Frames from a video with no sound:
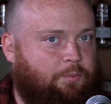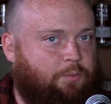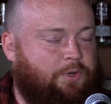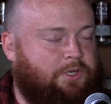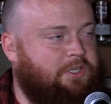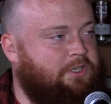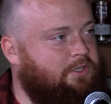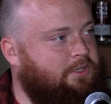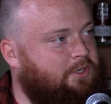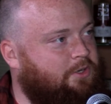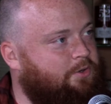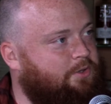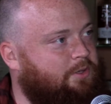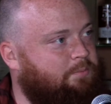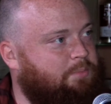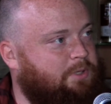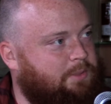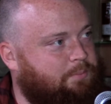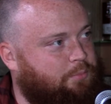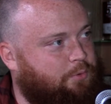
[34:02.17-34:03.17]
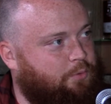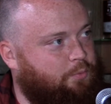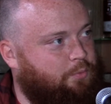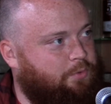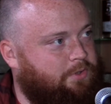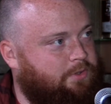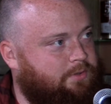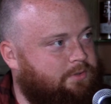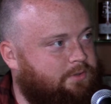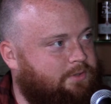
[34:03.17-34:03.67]
we didn't know that people
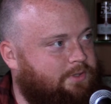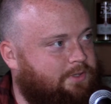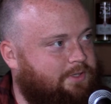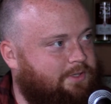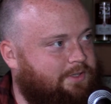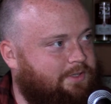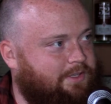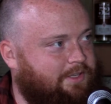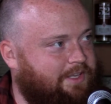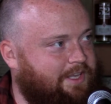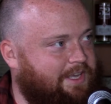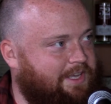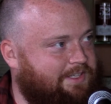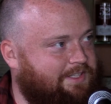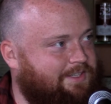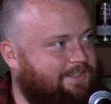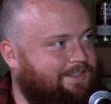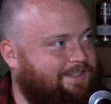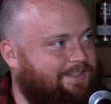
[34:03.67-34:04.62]
would get.